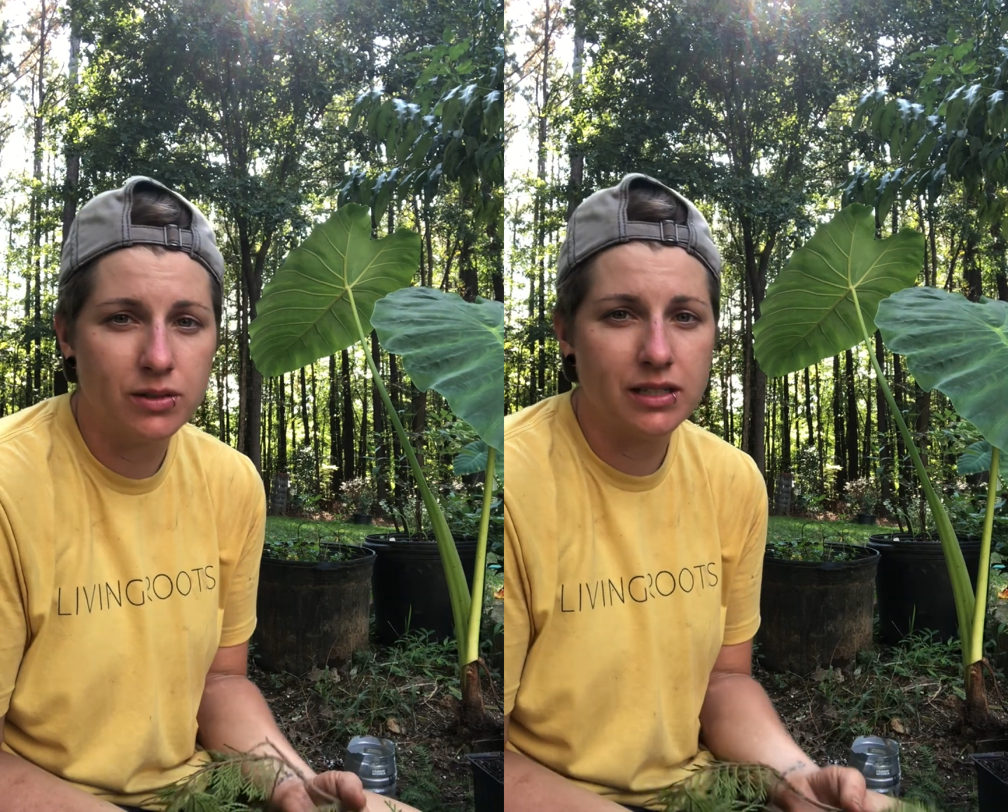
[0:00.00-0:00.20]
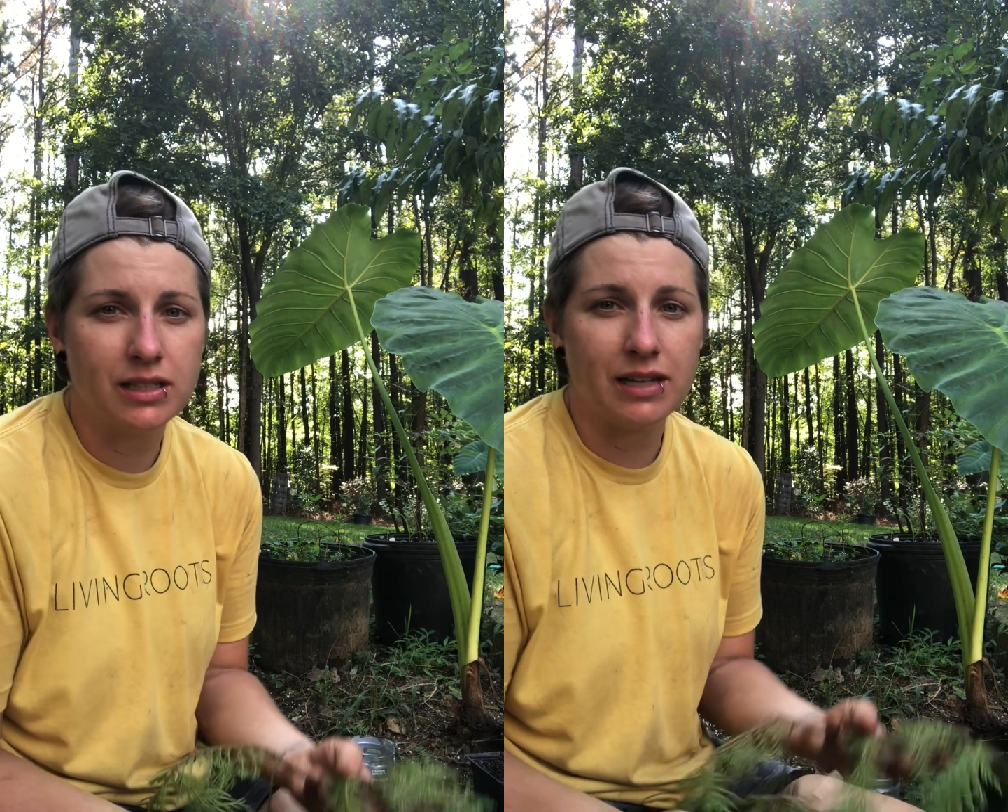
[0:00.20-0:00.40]

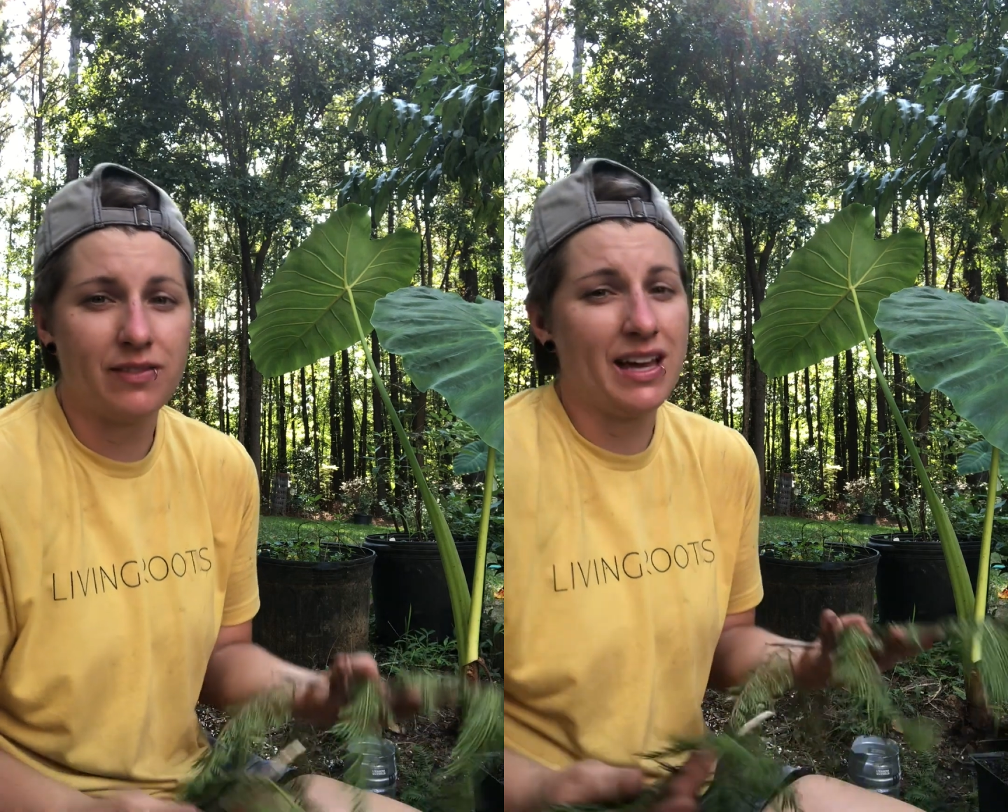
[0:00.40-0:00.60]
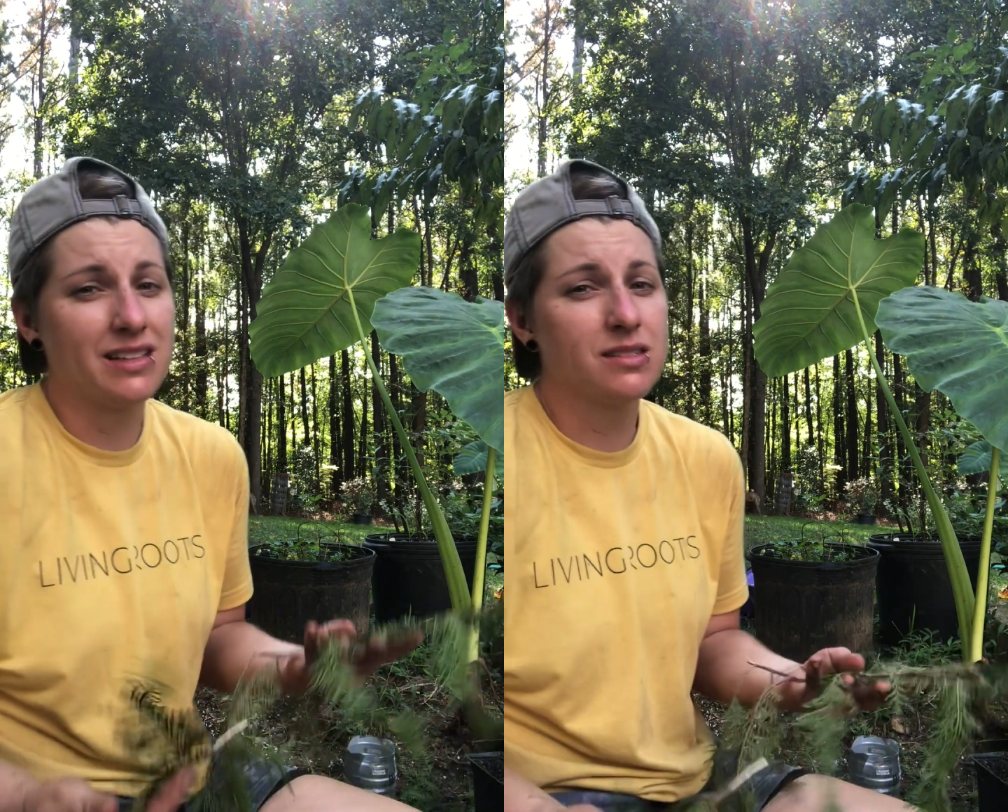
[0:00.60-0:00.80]
it and have
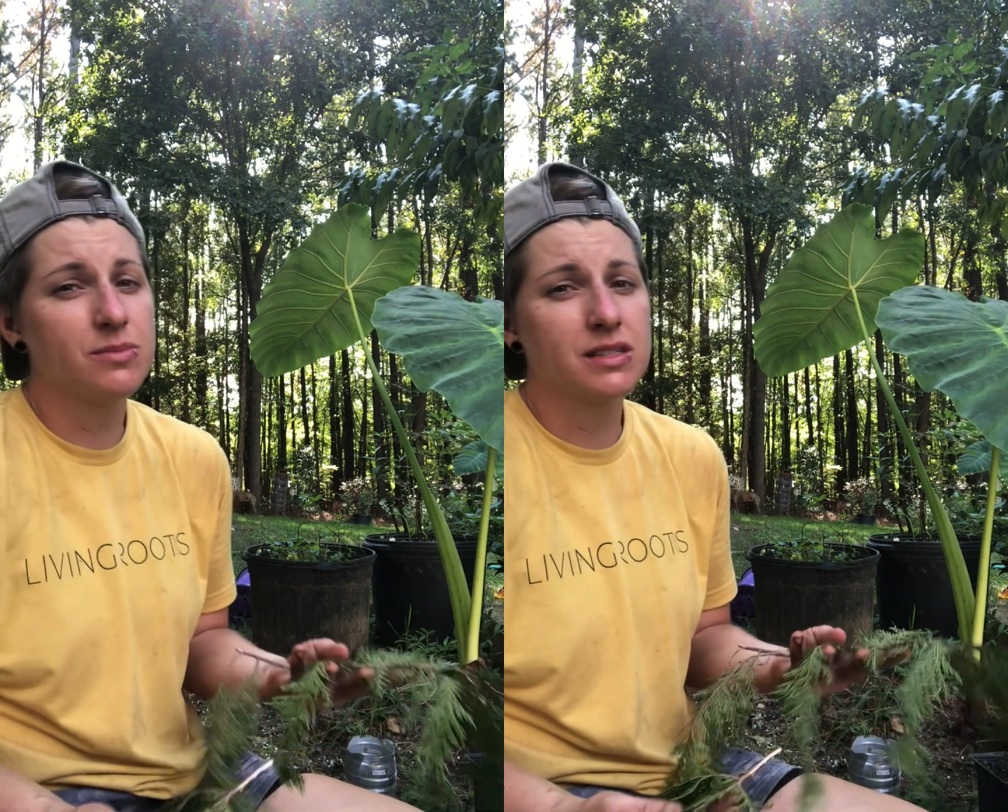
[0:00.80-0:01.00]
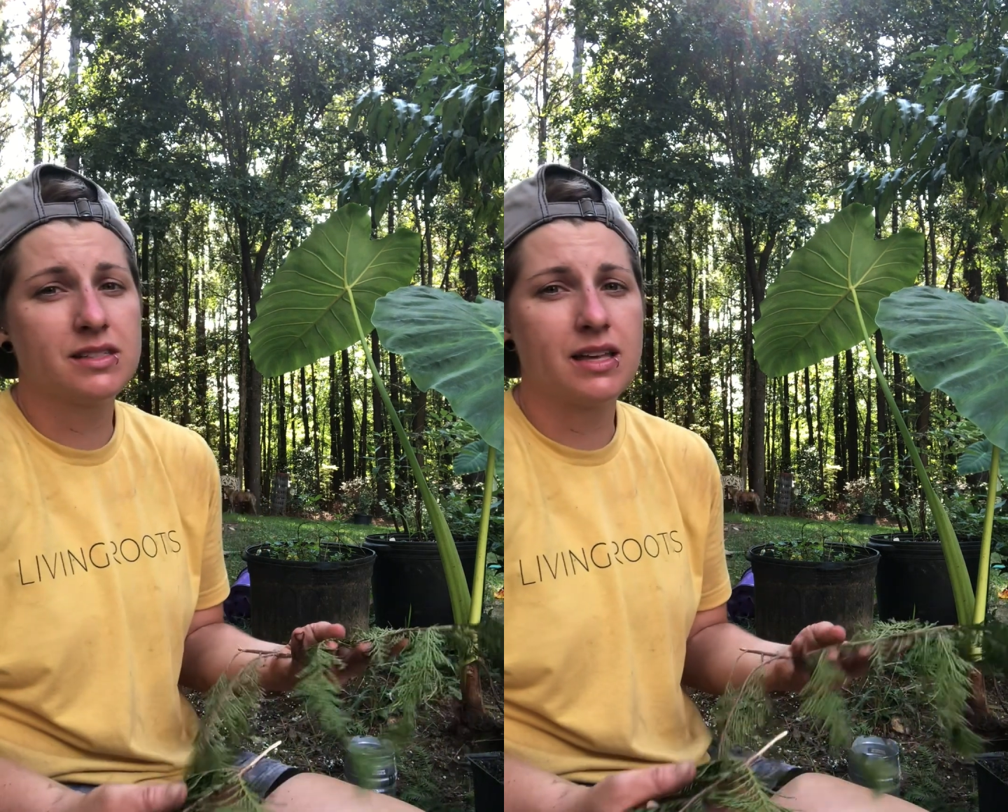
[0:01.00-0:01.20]
had some
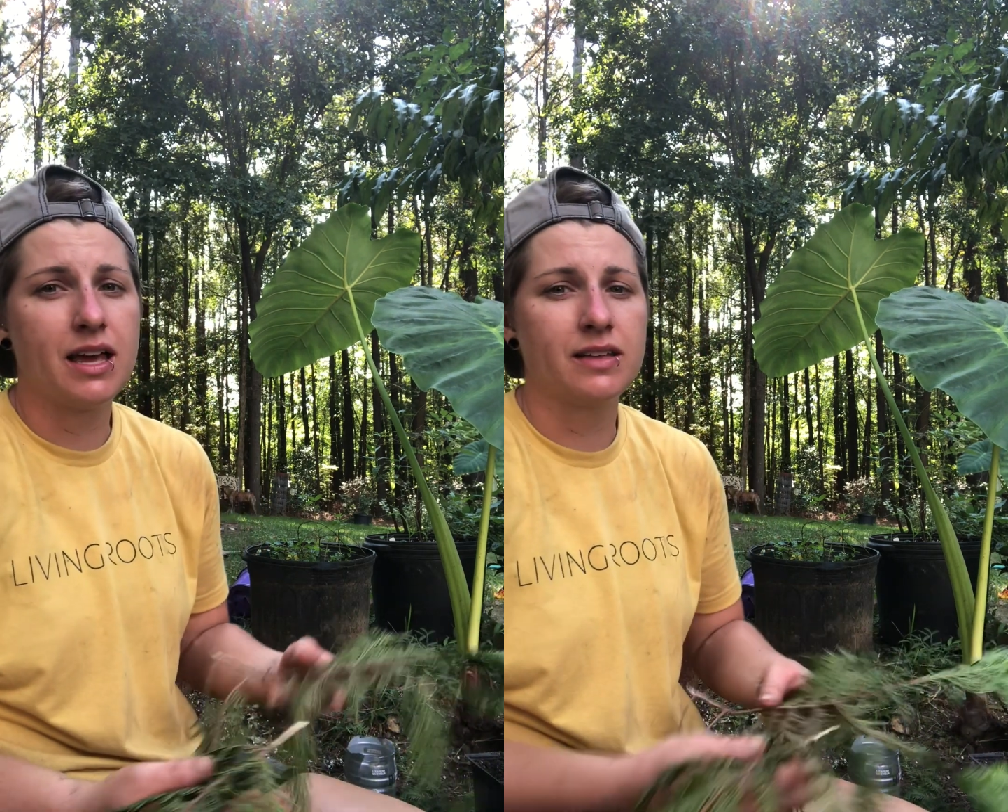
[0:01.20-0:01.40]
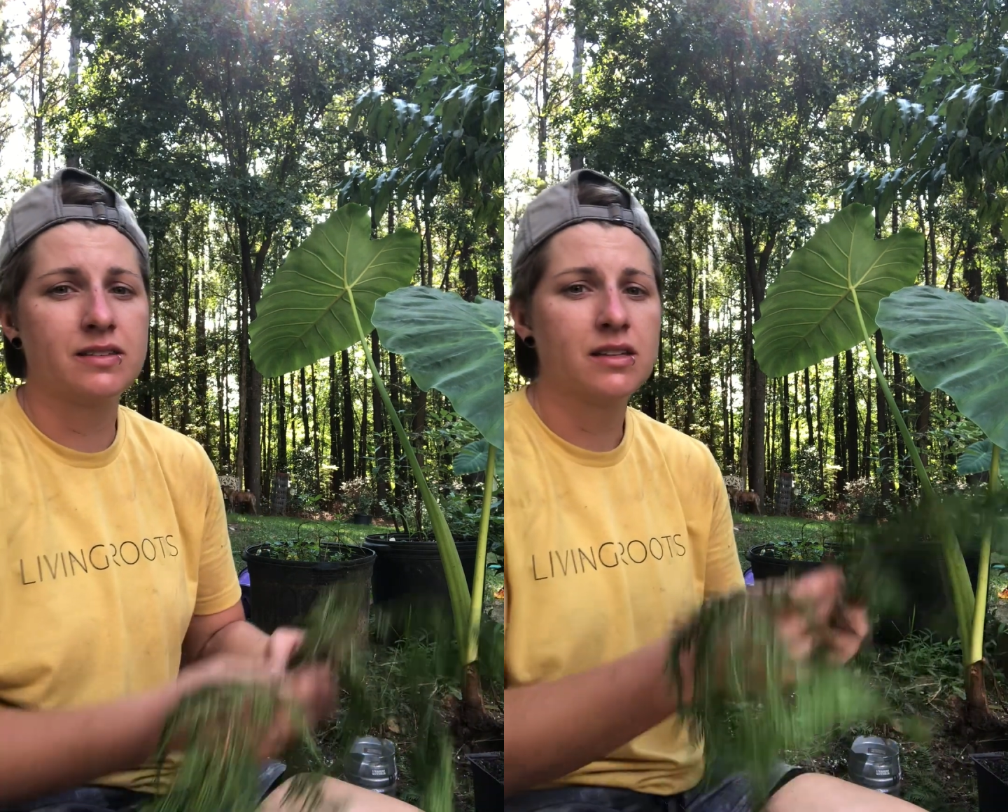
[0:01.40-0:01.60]

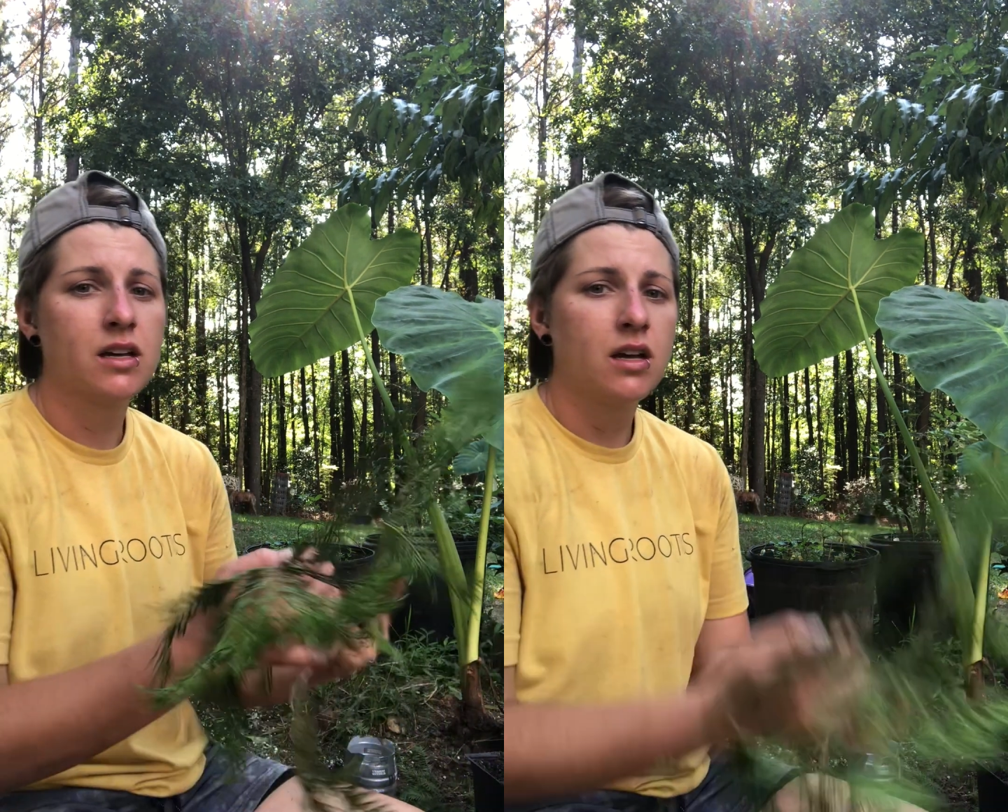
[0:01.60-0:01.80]
success.